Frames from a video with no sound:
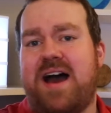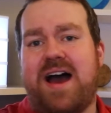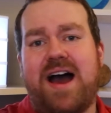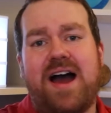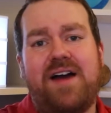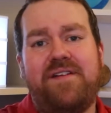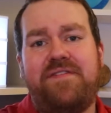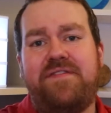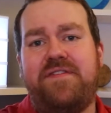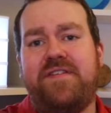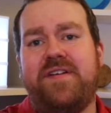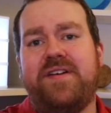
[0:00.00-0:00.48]

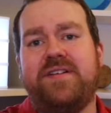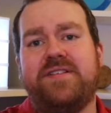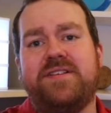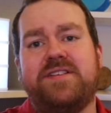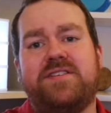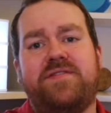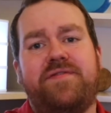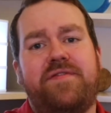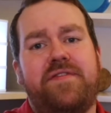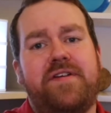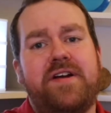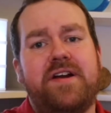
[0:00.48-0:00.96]
I feel
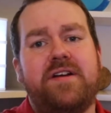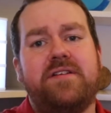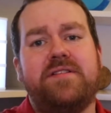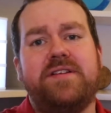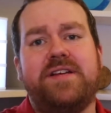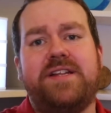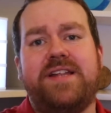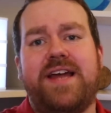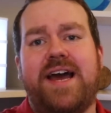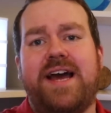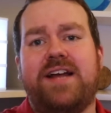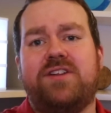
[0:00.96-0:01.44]
it's
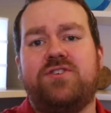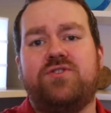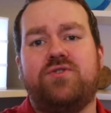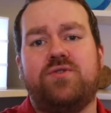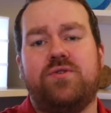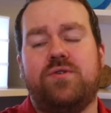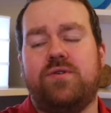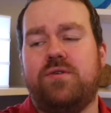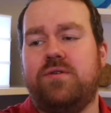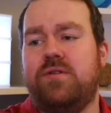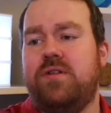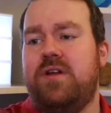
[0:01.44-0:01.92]
fairly
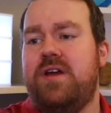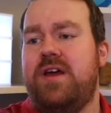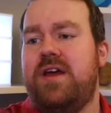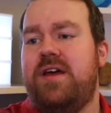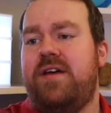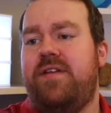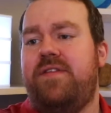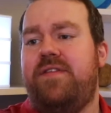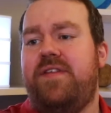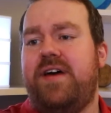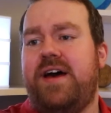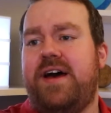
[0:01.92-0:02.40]
natural
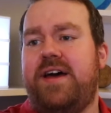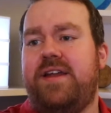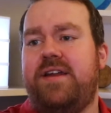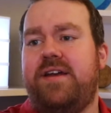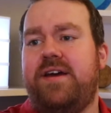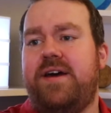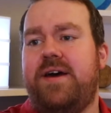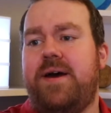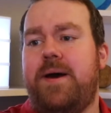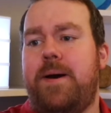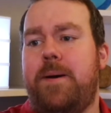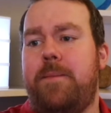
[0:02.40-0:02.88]
that
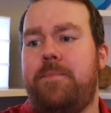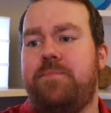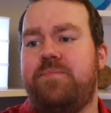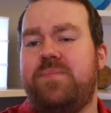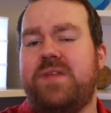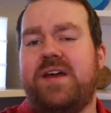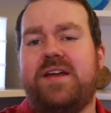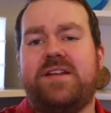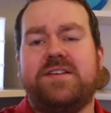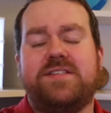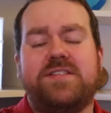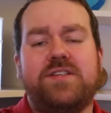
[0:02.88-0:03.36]

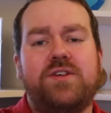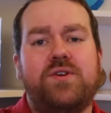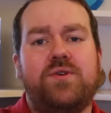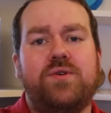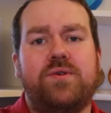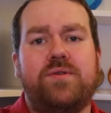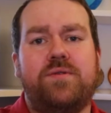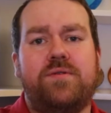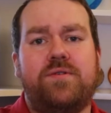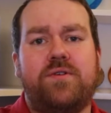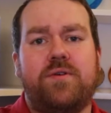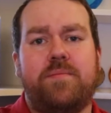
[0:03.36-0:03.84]
that is a
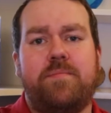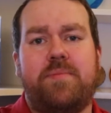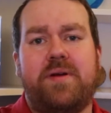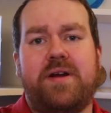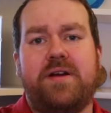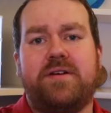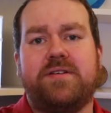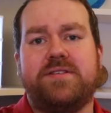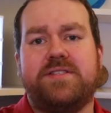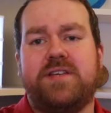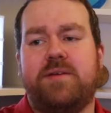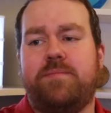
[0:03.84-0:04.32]
good
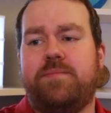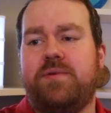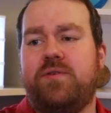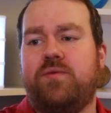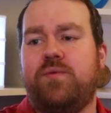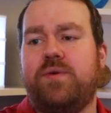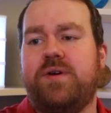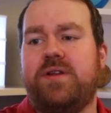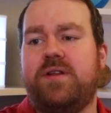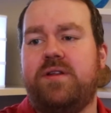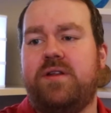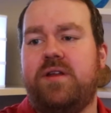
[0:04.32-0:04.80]
comparison
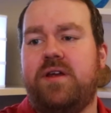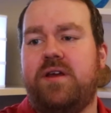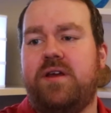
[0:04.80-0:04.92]
between